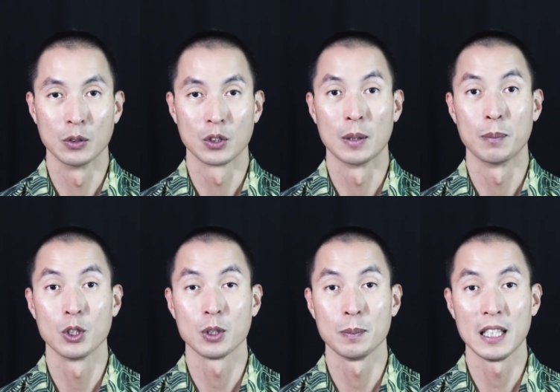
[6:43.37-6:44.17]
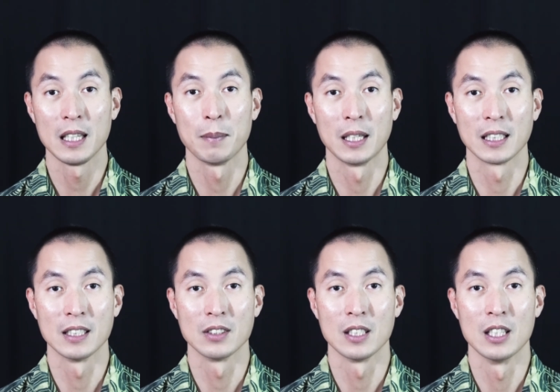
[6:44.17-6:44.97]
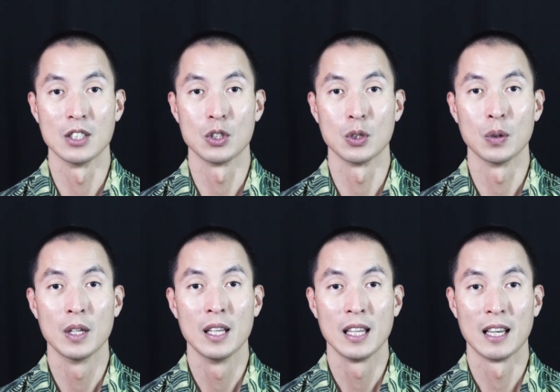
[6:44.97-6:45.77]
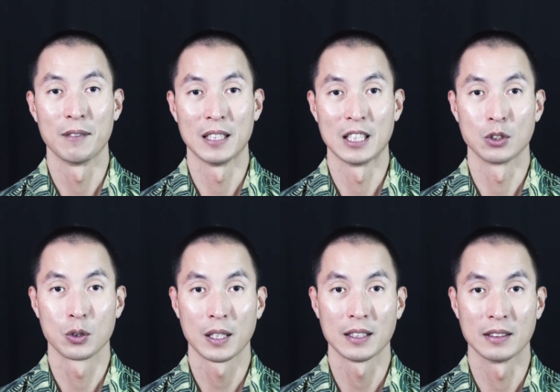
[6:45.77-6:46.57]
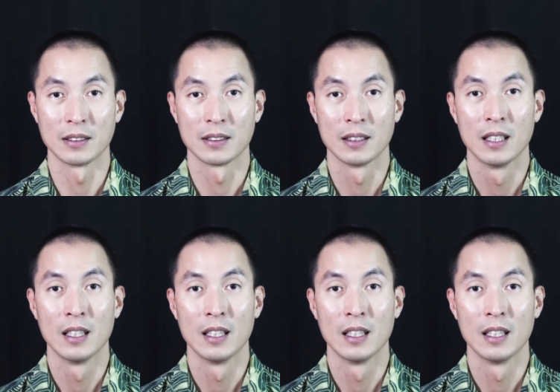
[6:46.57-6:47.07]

was going to push many Americans into a financial crisis.